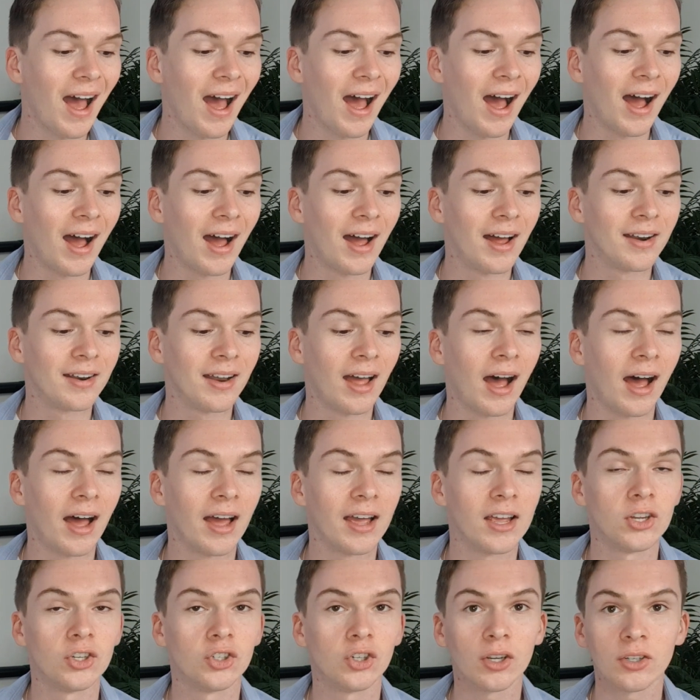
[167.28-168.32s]
And
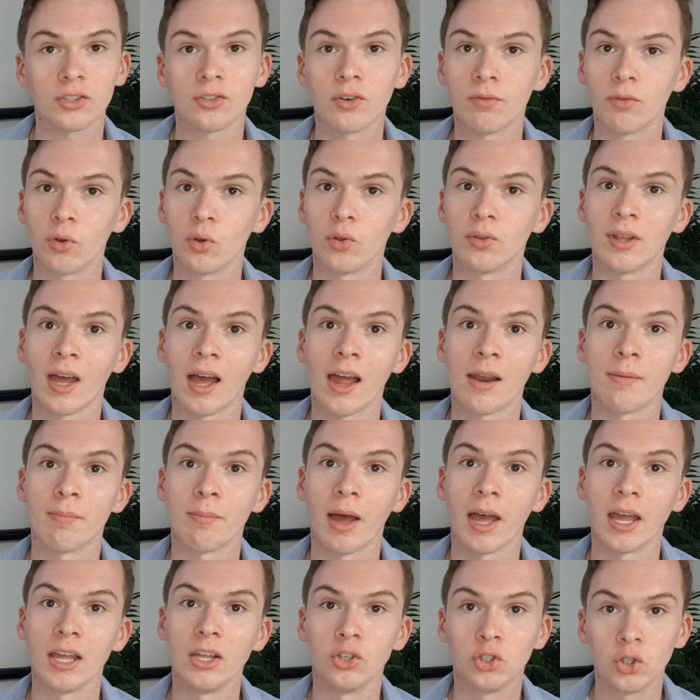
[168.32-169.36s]
I just reviewed that in
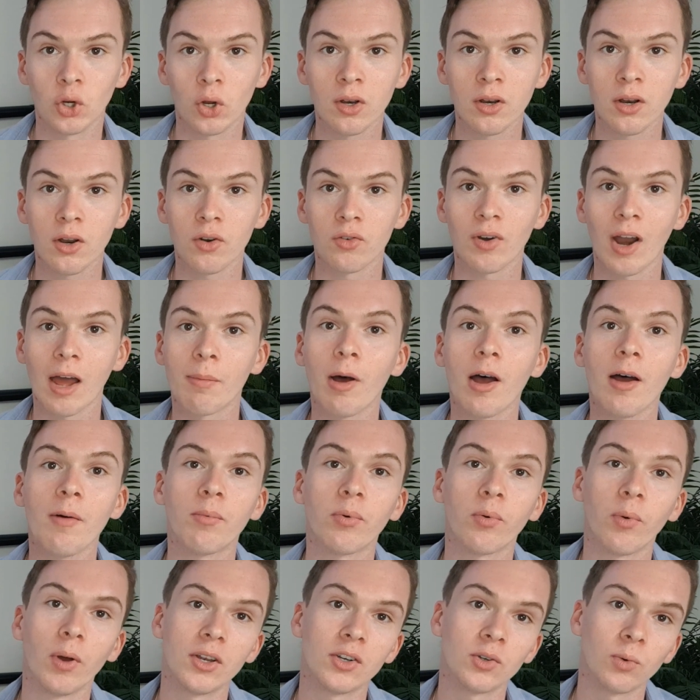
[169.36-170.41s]
my June
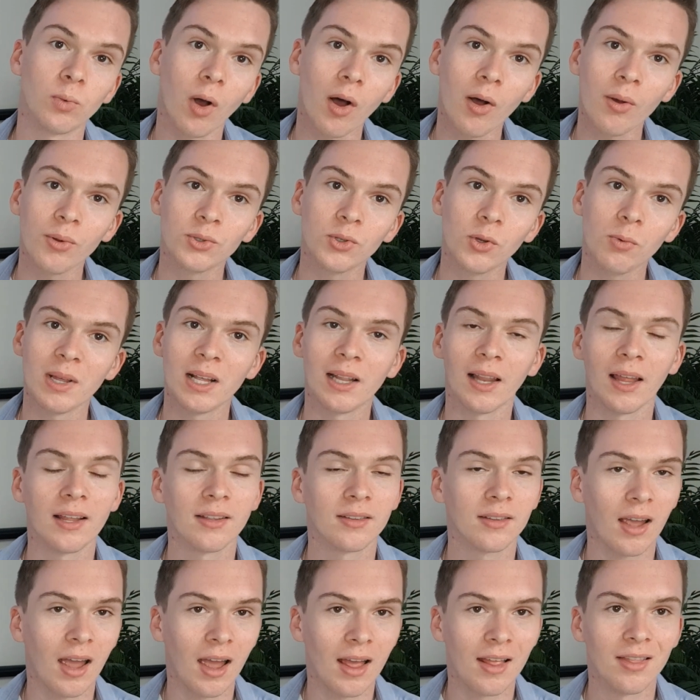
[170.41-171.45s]
wrap-up, which will also be
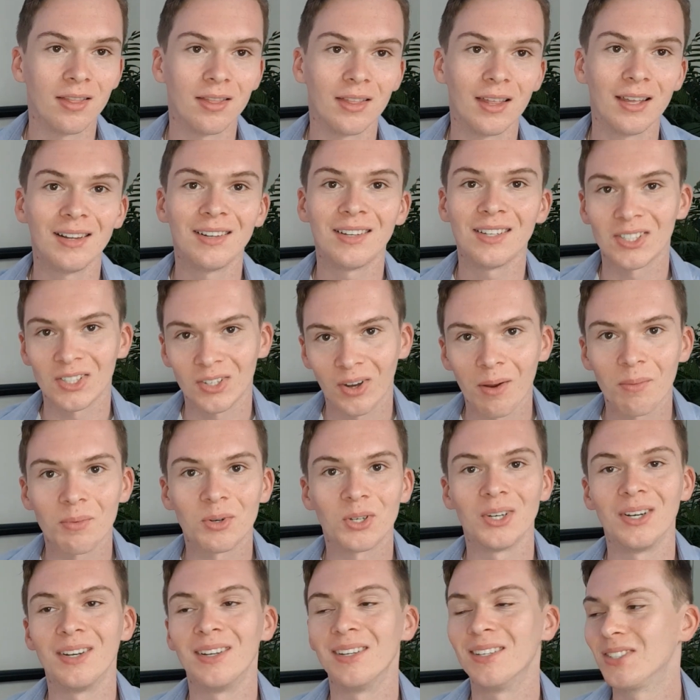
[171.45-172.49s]
linked in the
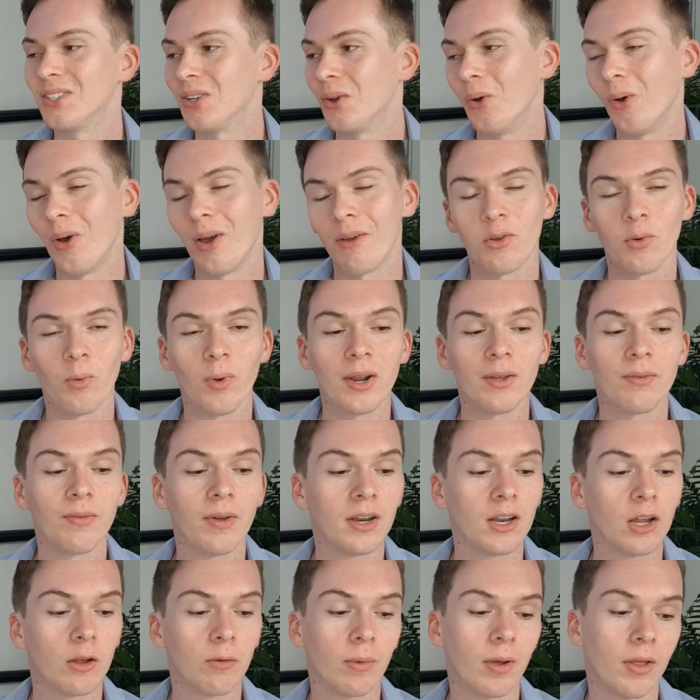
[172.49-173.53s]
description. So if you want to
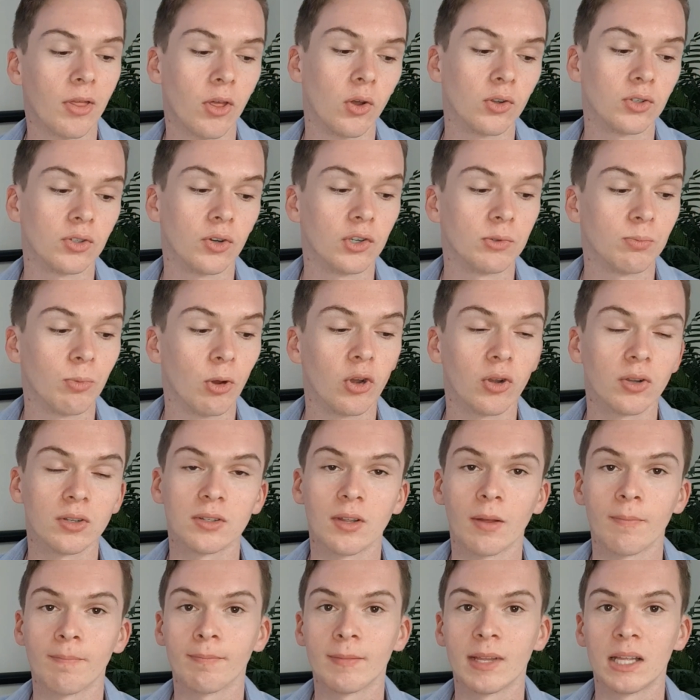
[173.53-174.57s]
find out my thoughts on those
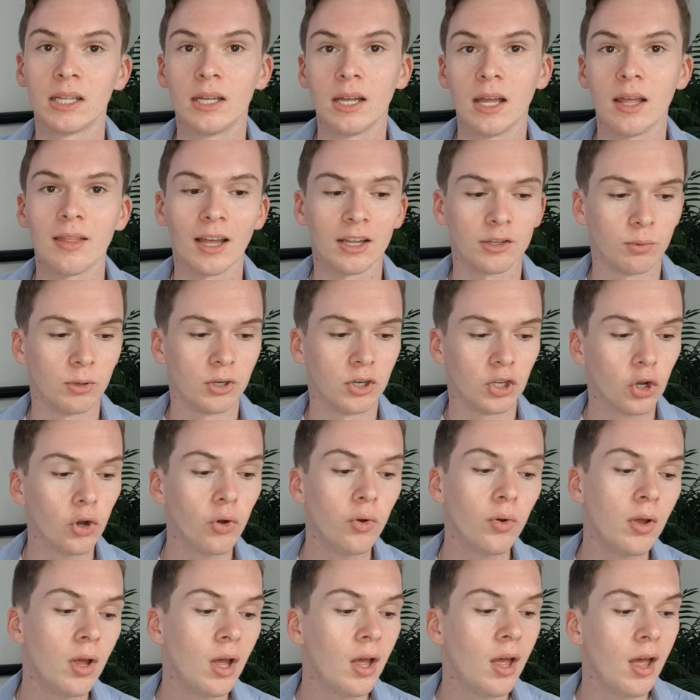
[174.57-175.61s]
books, that's where to
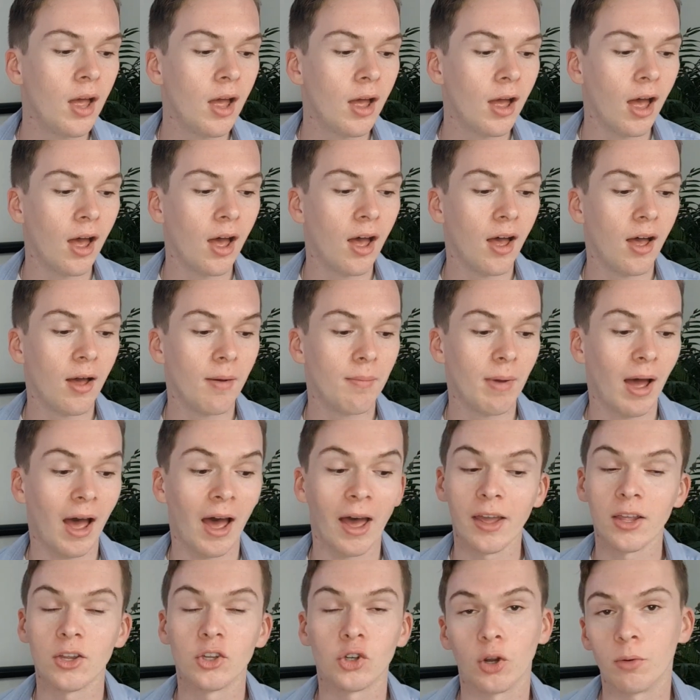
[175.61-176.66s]
go.
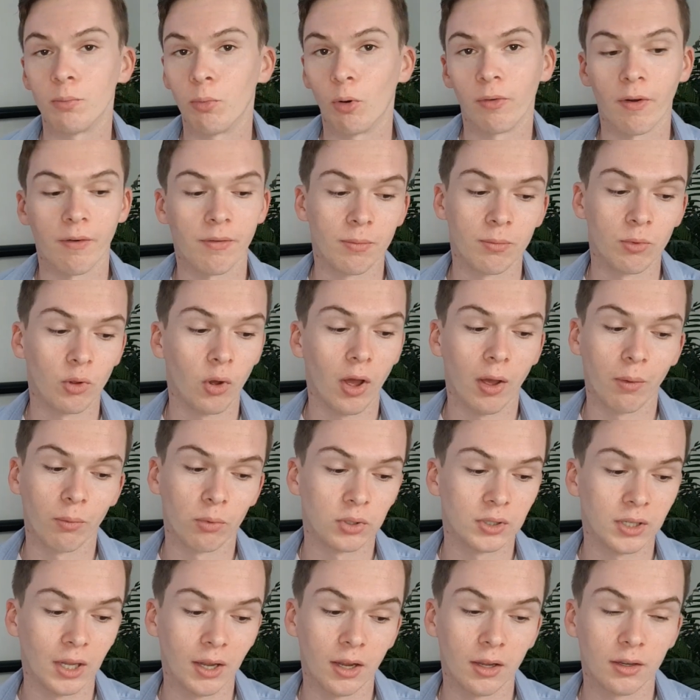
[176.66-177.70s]
I enjoyed both of them though, I will
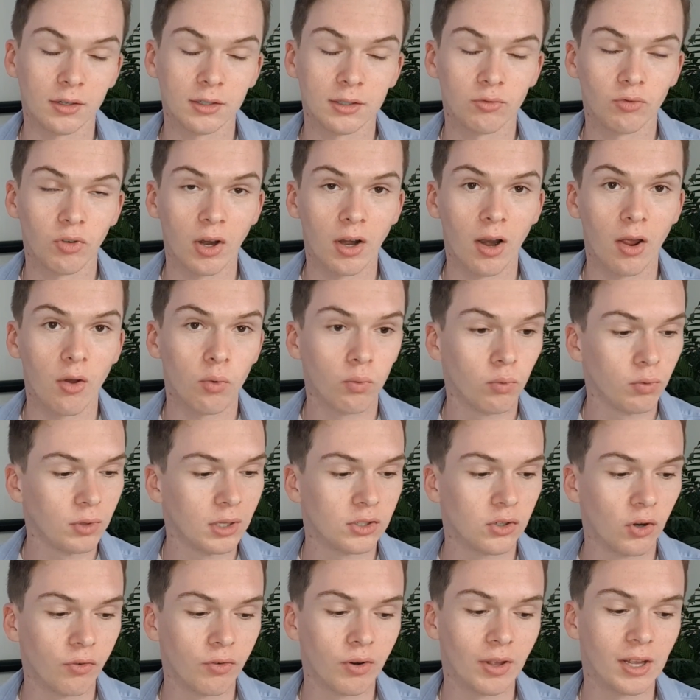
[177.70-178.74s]
say right now.
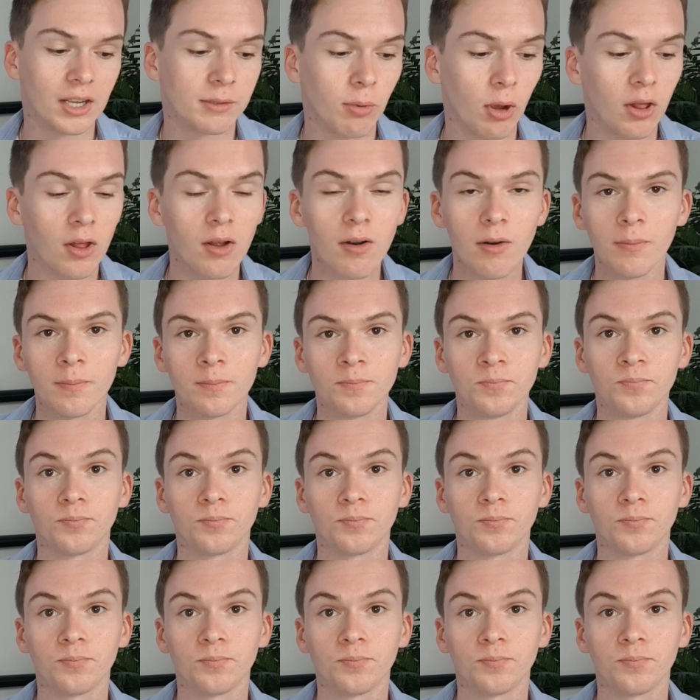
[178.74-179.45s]
That's not really a spoiler.